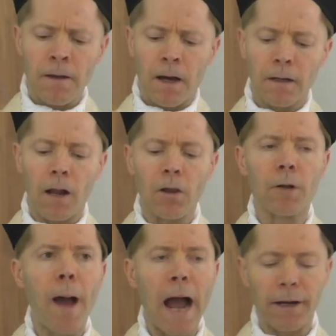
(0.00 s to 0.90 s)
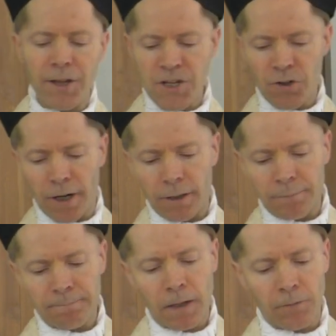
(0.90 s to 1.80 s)
Another look back in history
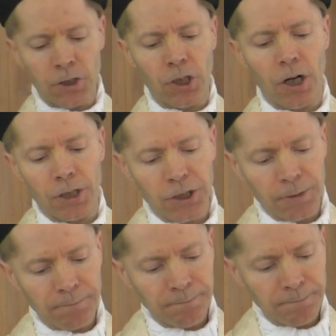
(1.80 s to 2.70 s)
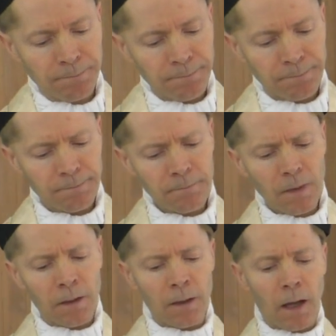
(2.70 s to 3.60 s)
of the church
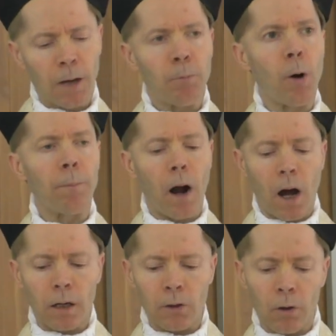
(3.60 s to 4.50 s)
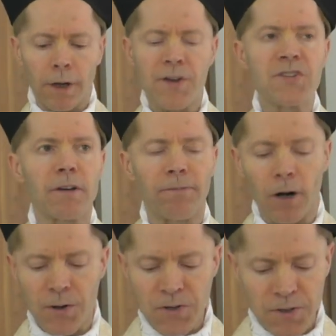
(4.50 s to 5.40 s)
at Pope Honorius
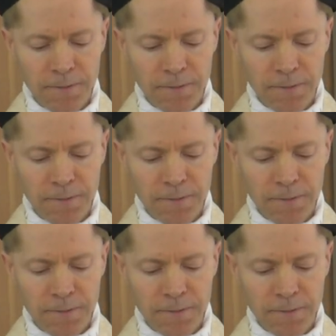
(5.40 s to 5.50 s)
I.